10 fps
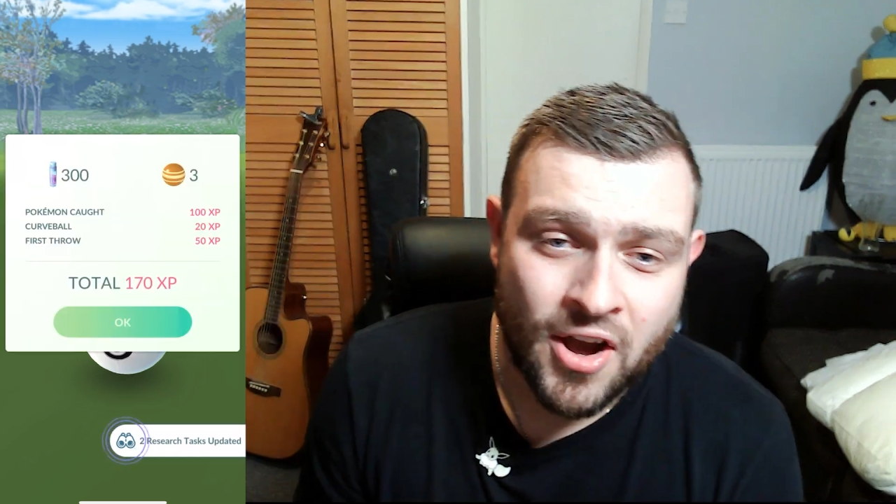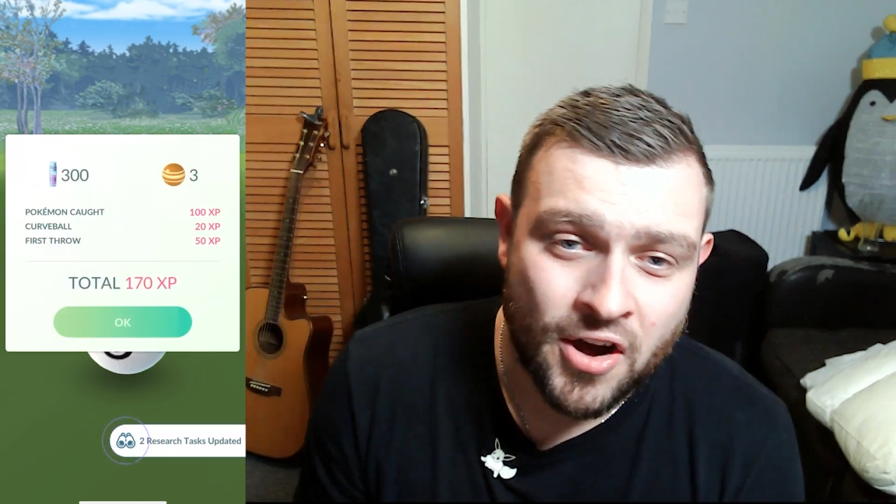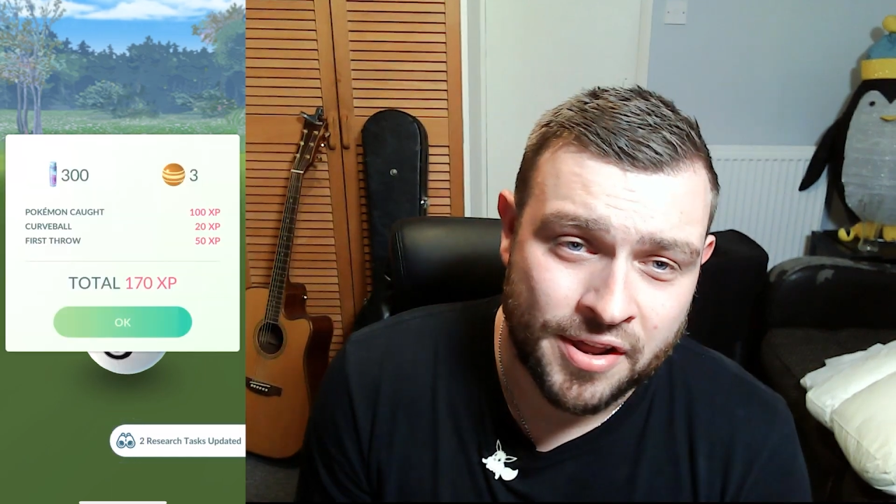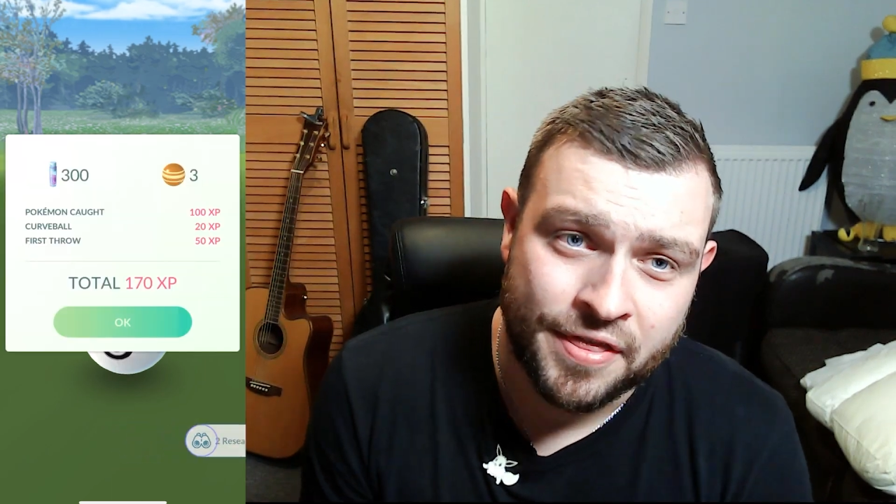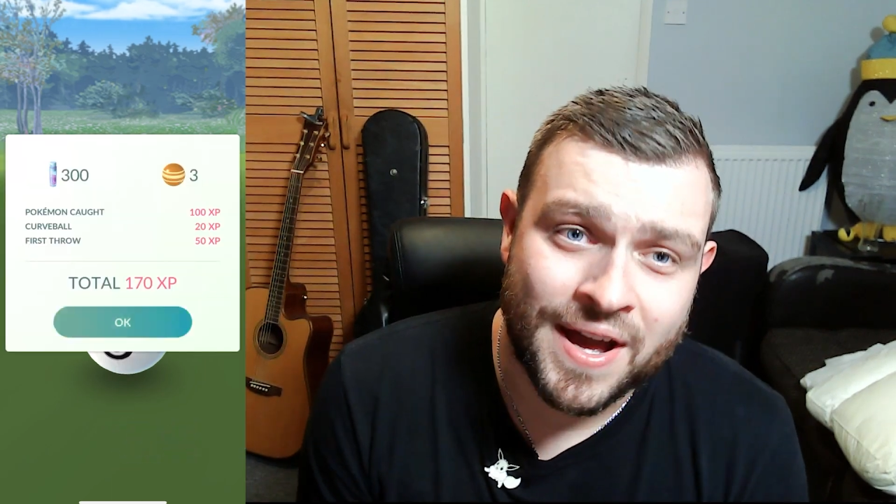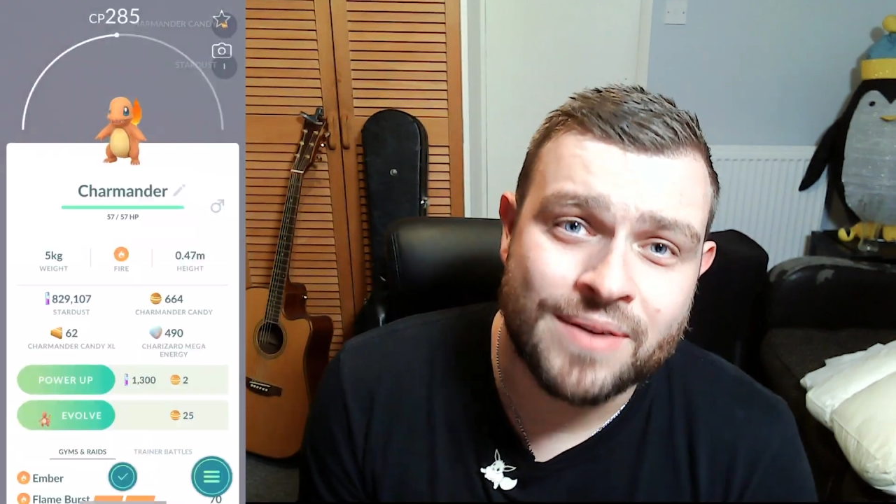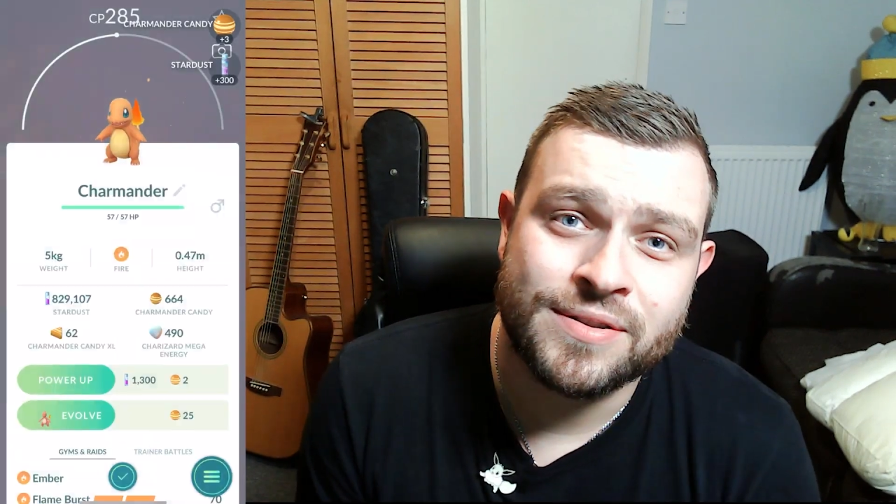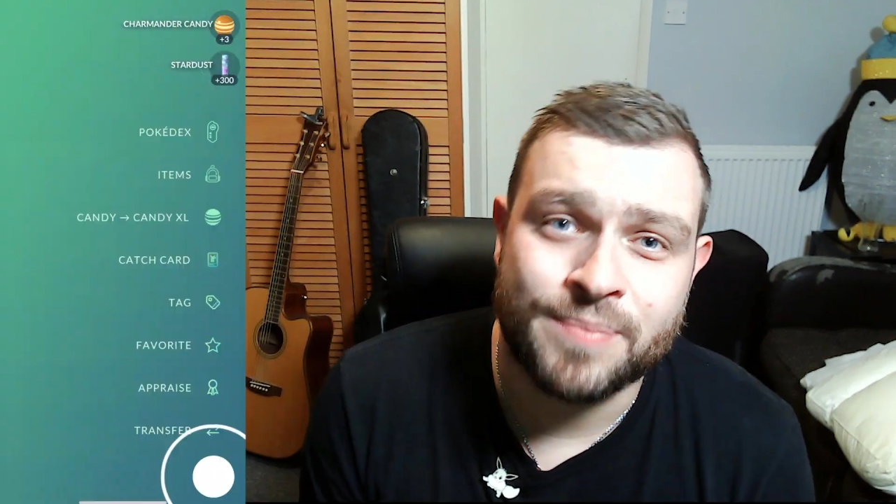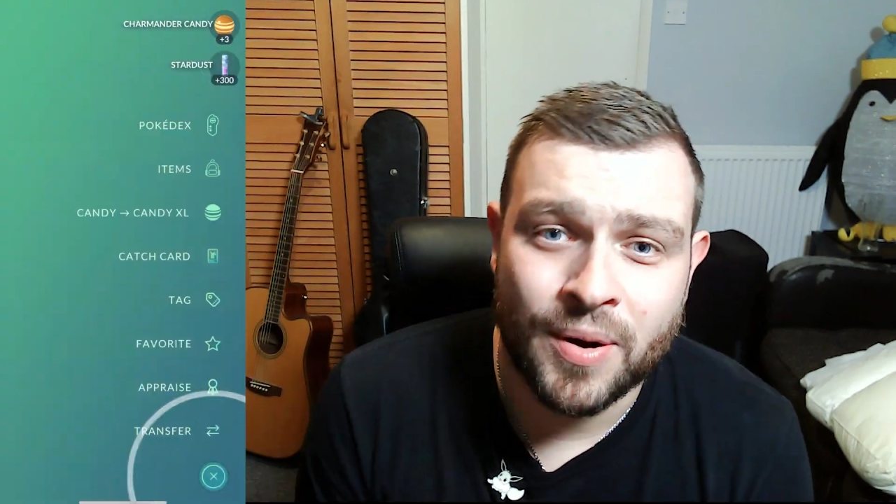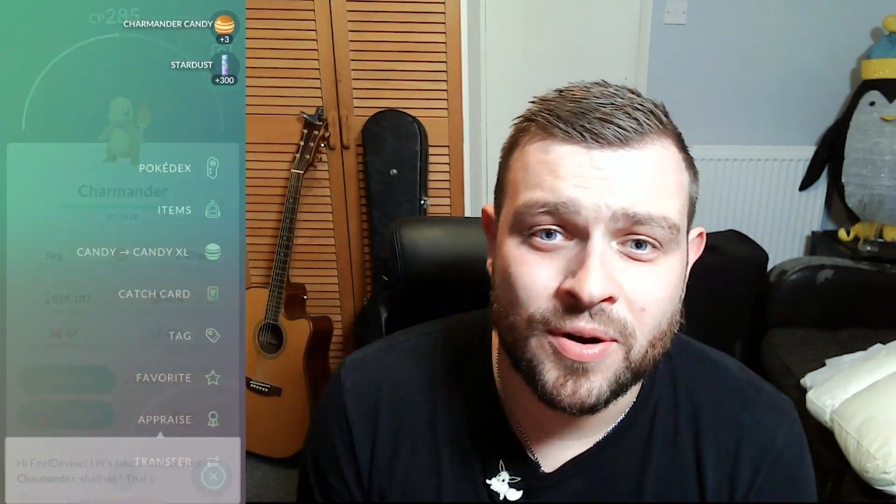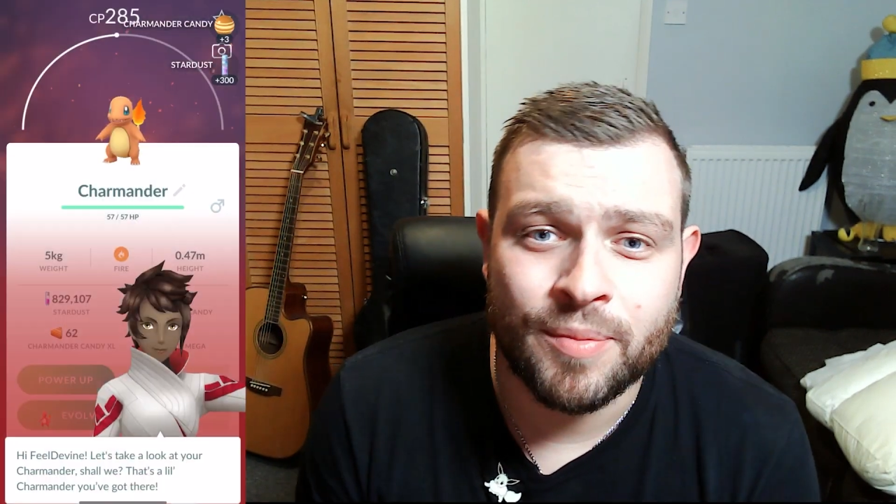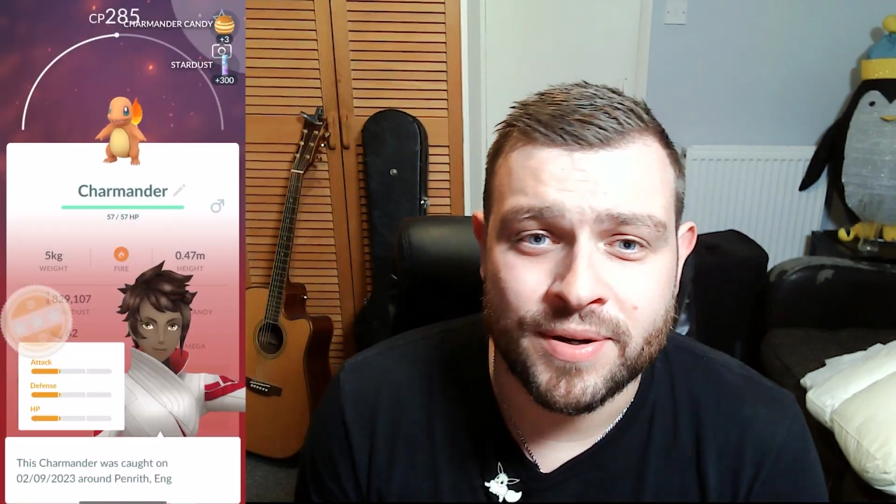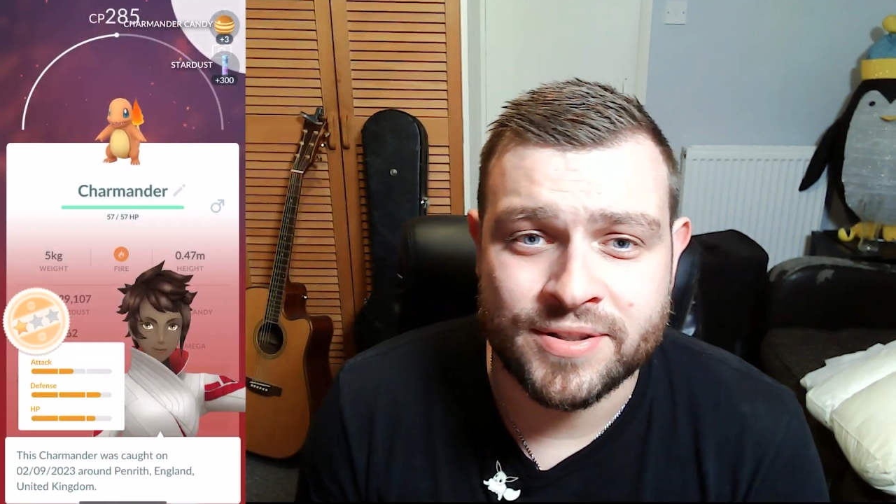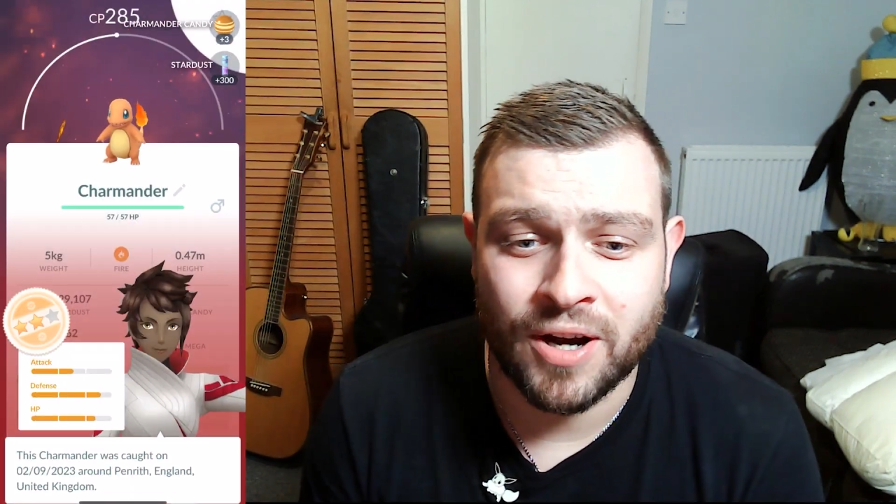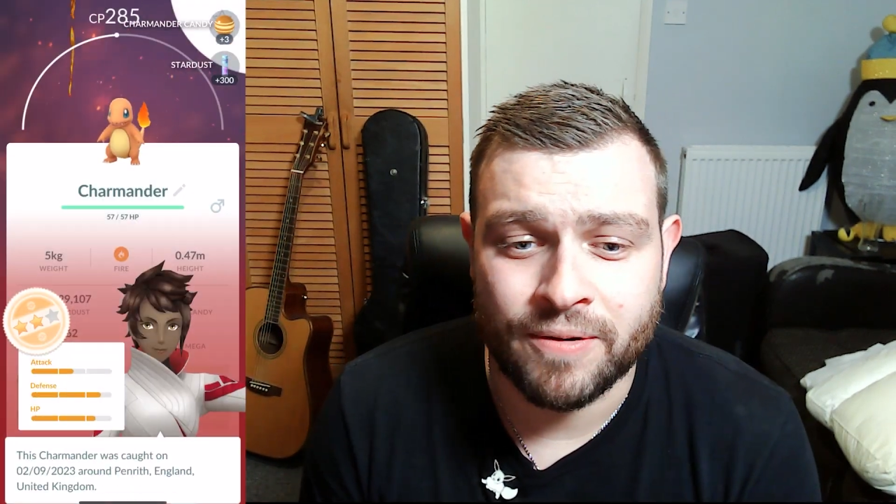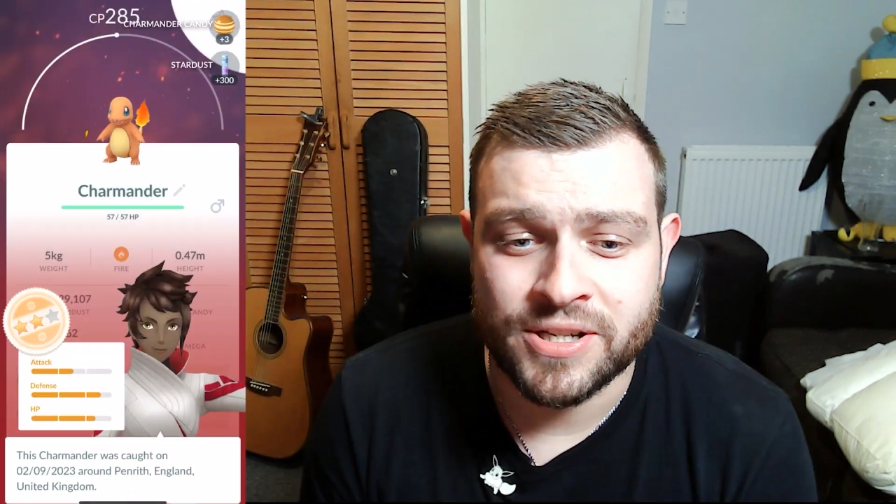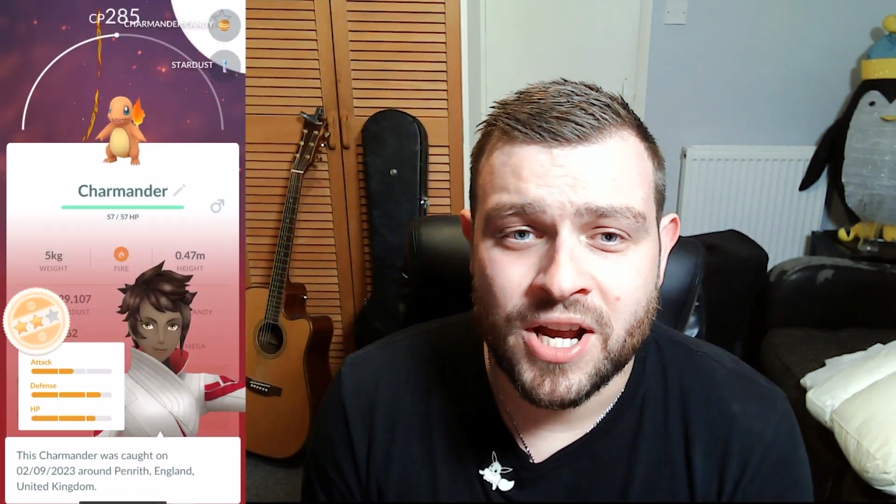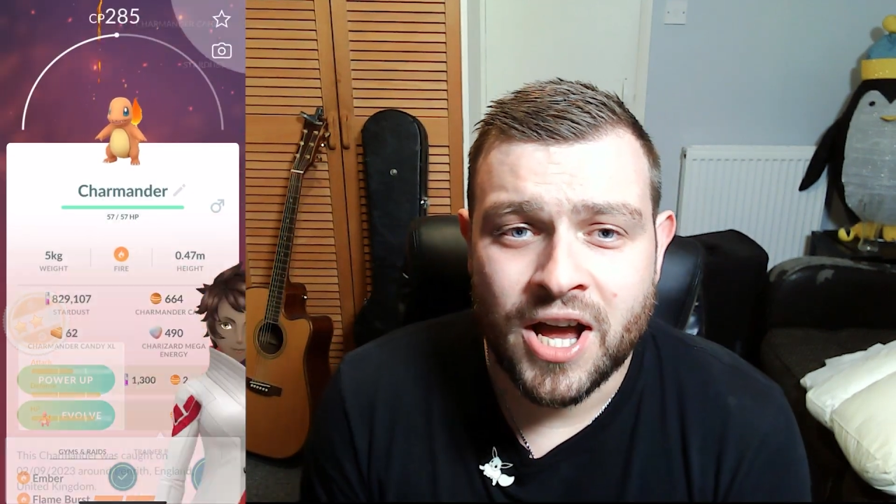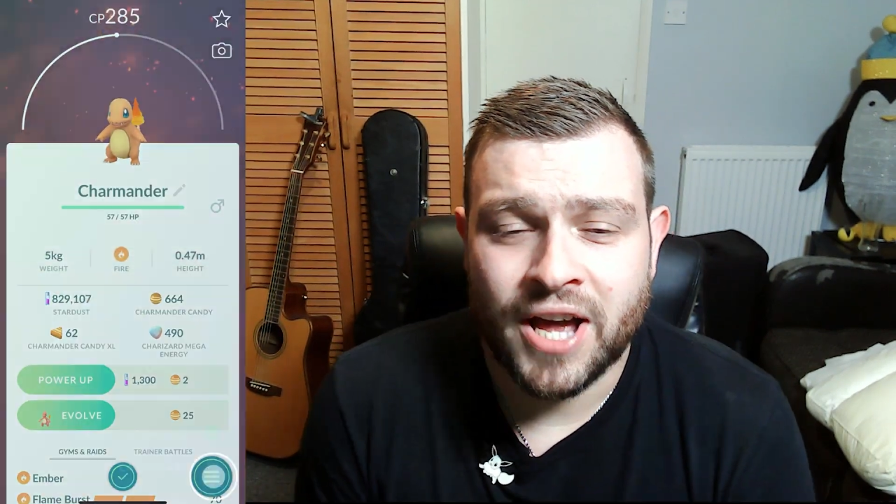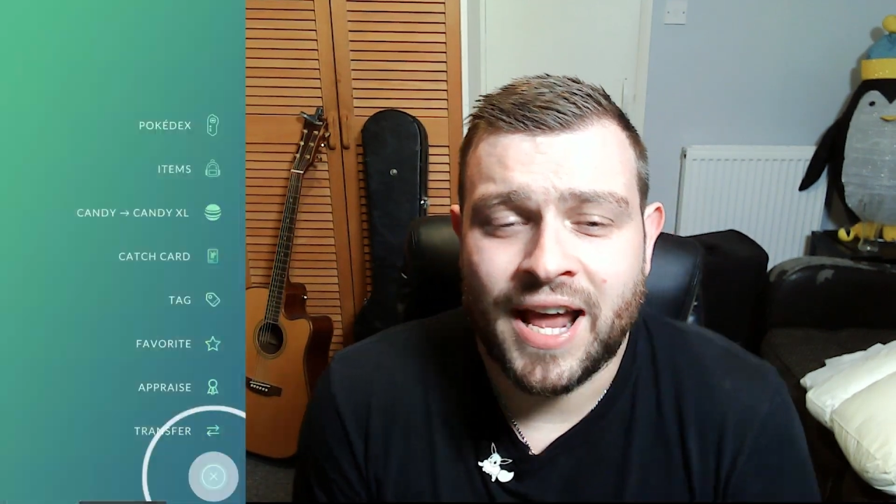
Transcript: on 1,000 Pokemon storage and I